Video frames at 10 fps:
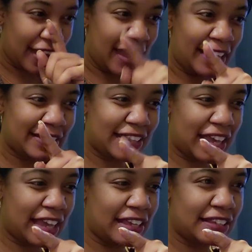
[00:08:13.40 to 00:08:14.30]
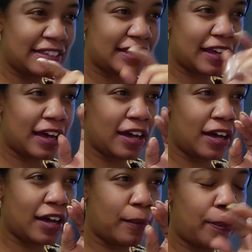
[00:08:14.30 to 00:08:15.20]
It's these
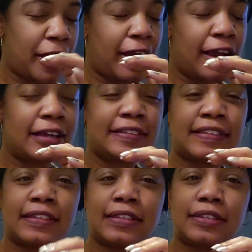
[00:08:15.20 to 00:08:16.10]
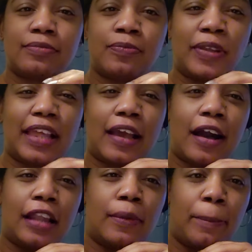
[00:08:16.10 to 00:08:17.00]
uh, purse what they
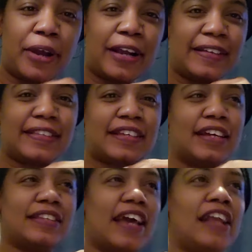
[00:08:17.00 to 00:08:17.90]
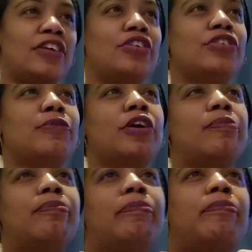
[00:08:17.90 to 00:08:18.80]
call them, purse, containers,
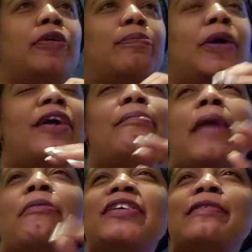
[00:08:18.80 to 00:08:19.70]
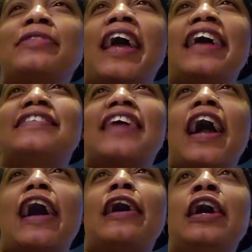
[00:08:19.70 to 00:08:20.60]
per, mom, what the things
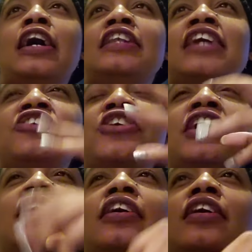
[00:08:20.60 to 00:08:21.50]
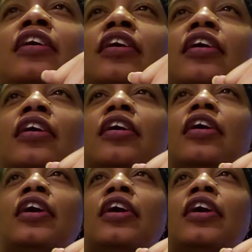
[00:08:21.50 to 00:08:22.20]
called that you get? Organizer.